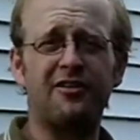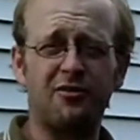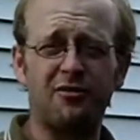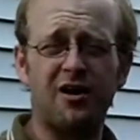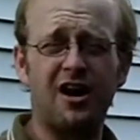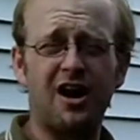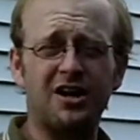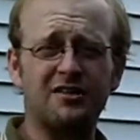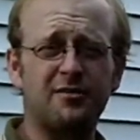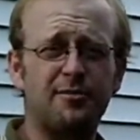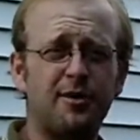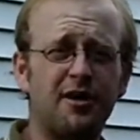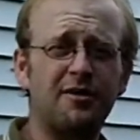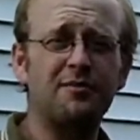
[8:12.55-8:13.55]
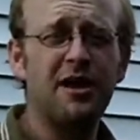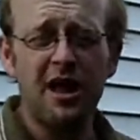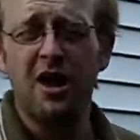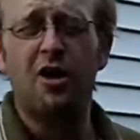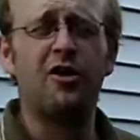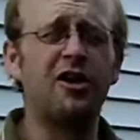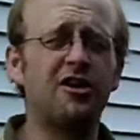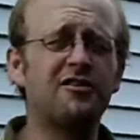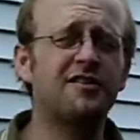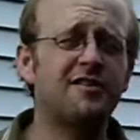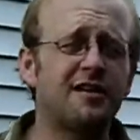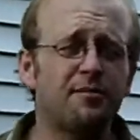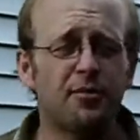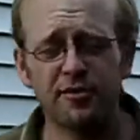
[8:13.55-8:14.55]
in the garage, the barn? Well, here's a
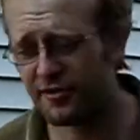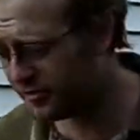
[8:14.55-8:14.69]
simple